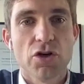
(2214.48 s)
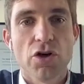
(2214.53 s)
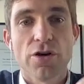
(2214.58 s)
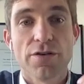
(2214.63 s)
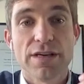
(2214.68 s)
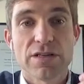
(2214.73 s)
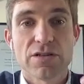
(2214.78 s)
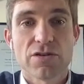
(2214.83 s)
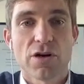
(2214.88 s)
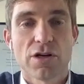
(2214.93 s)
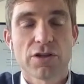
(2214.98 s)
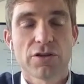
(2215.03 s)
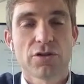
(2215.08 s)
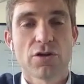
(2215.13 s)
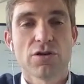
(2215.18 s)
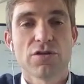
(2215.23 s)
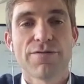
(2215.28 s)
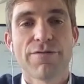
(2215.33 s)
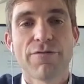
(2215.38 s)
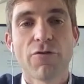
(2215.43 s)
There's not
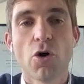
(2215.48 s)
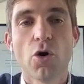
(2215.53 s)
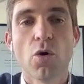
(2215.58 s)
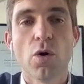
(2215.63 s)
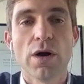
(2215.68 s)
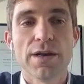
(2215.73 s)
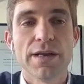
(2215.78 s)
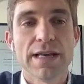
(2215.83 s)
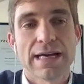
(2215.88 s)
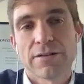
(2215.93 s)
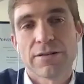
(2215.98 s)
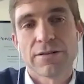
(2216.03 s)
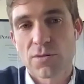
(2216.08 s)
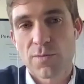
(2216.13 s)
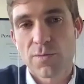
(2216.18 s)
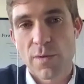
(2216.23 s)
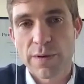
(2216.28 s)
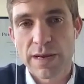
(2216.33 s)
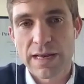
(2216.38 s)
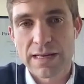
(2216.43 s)
those forward and those
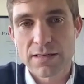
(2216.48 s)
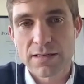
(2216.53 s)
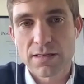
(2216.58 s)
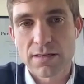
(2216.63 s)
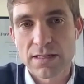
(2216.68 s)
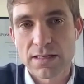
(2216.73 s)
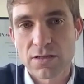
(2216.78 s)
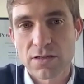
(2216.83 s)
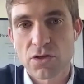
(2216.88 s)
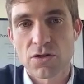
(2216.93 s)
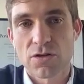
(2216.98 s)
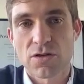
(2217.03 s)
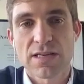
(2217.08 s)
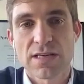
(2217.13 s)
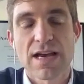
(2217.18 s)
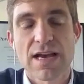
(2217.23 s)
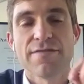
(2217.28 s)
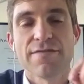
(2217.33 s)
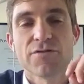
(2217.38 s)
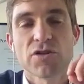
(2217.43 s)
propensities to
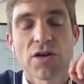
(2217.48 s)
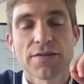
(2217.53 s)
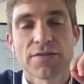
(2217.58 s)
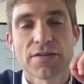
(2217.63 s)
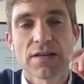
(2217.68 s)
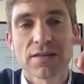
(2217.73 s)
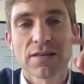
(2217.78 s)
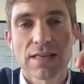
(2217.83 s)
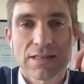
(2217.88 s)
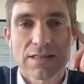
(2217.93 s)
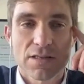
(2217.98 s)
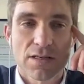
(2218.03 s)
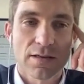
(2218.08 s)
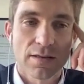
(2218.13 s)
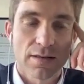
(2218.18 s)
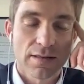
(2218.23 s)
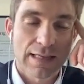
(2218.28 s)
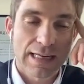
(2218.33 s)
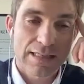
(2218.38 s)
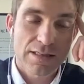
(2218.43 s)
save. So I think that's
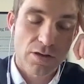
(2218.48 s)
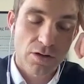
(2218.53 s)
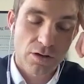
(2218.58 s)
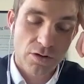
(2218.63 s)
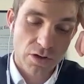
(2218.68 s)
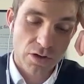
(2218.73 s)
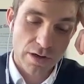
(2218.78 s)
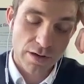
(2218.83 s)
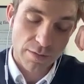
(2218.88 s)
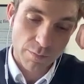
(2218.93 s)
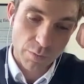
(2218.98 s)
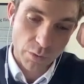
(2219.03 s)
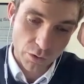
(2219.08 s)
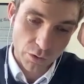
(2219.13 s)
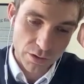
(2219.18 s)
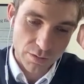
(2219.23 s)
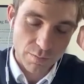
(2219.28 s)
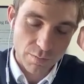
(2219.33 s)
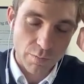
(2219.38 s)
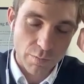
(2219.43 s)
also an
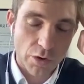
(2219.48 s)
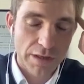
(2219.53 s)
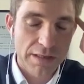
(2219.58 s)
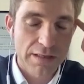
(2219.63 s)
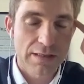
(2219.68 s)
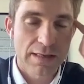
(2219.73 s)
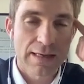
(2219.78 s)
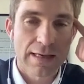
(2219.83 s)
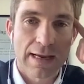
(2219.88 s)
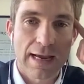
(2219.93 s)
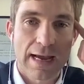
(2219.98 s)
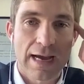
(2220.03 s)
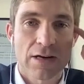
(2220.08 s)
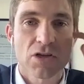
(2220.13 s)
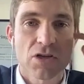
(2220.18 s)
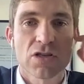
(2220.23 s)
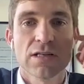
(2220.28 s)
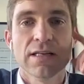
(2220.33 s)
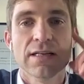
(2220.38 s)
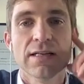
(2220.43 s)
important point there,
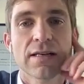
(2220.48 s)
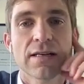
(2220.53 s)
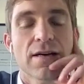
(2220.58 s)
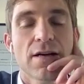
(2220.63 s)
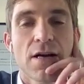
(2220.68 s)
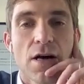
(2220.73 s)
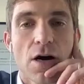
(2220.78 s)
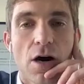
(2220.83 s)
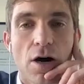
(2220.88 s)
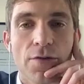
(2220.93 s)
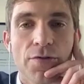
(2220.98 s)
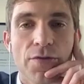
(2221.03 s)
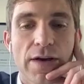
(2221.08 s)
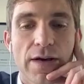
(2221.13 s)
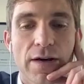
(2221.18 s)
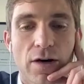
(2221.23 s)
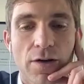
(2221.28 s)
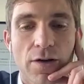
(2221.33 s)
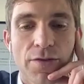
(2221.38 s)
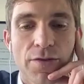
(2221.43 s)
actually, on
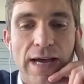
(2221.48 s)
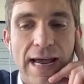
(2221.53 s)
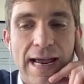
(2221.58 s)
the